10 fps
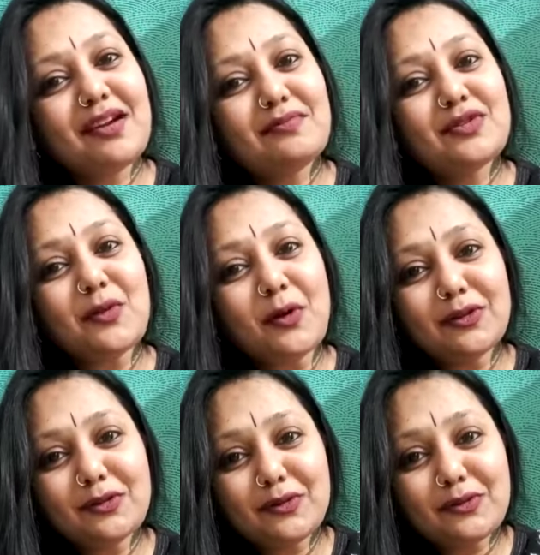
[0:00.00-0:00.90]
pranam to all
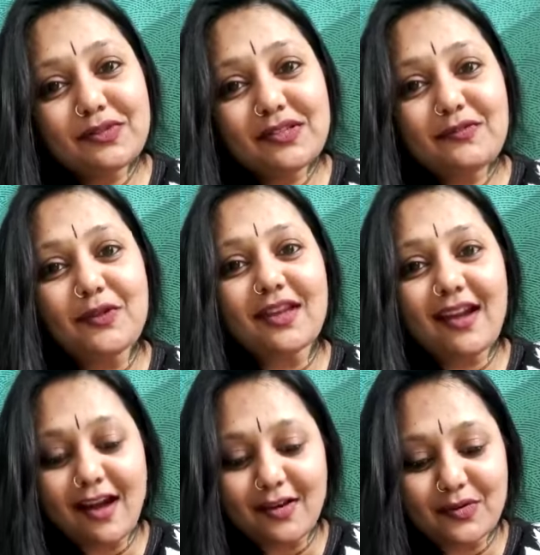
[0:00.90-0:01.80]
the gurus for their
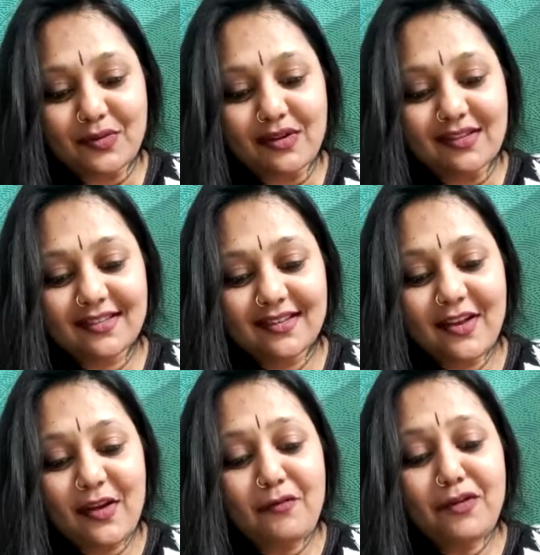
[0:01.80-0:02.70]
hard work,
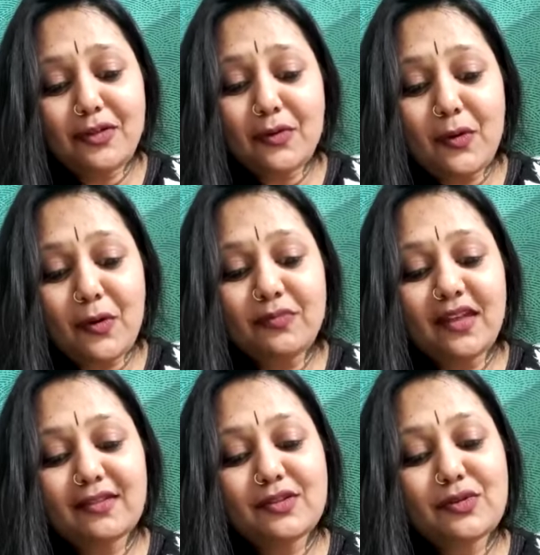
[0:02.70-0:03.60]
with the hope
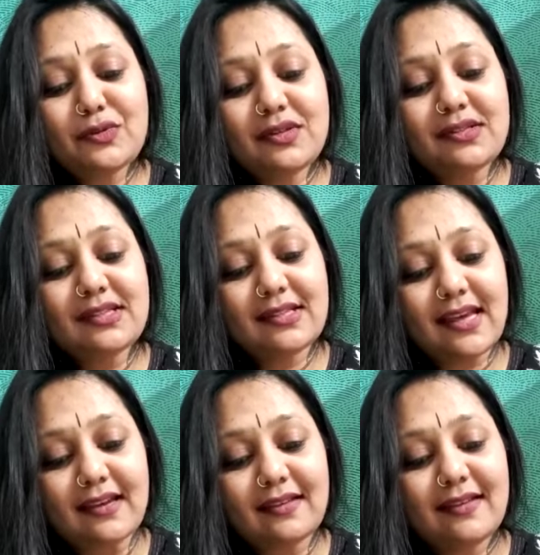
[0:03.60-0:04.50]
that the students
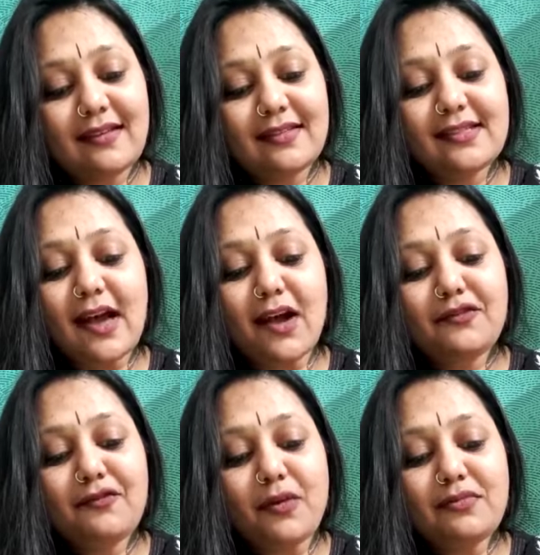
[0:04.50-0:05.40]
take this art
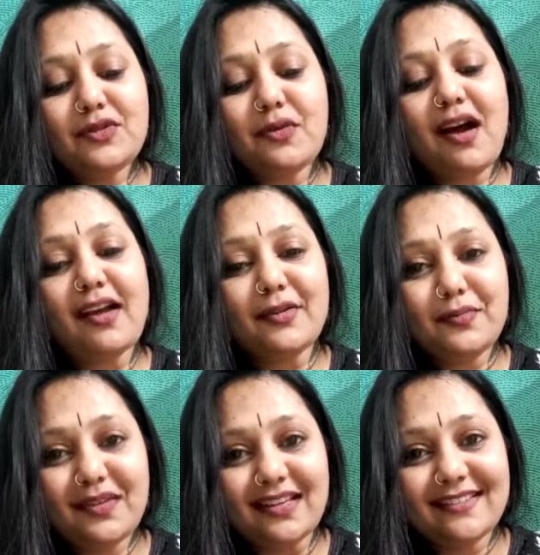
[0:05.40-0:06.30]
form to a higher
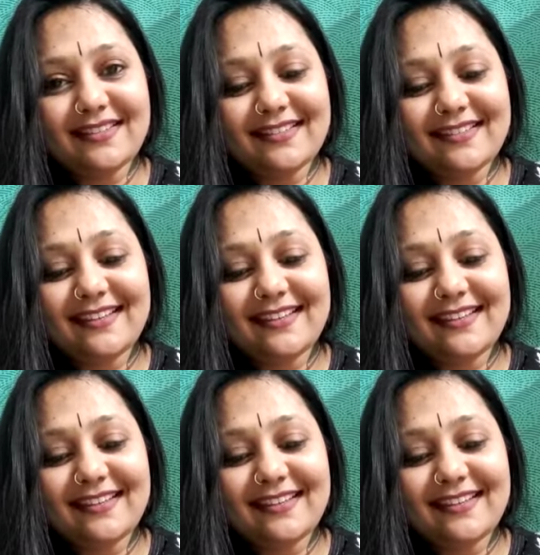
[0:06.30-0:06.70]
peak.